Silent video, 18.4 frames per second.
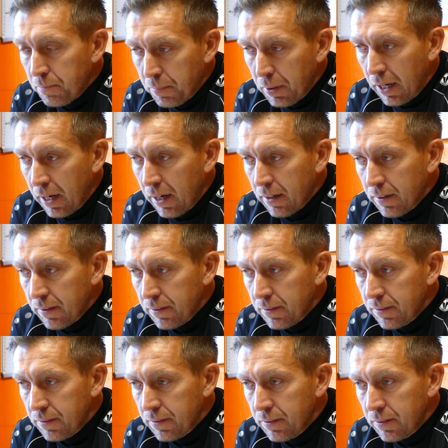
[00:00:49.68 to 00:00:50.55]
But
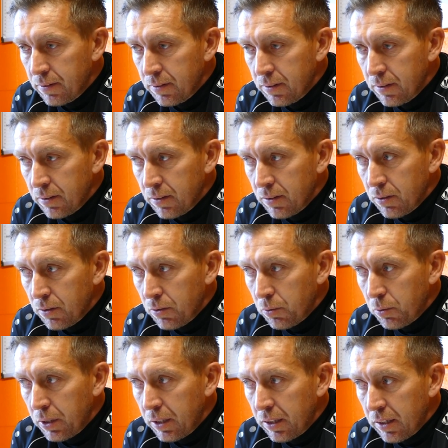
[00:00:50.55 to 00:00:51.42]

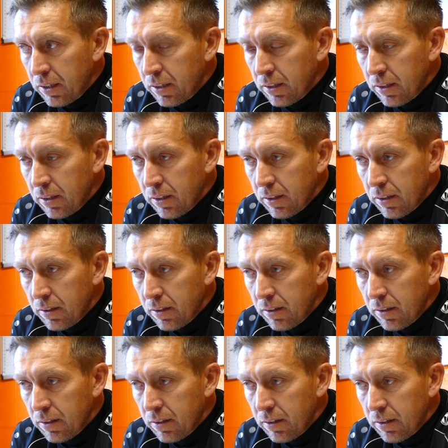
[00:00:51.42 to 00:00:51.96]
we didn't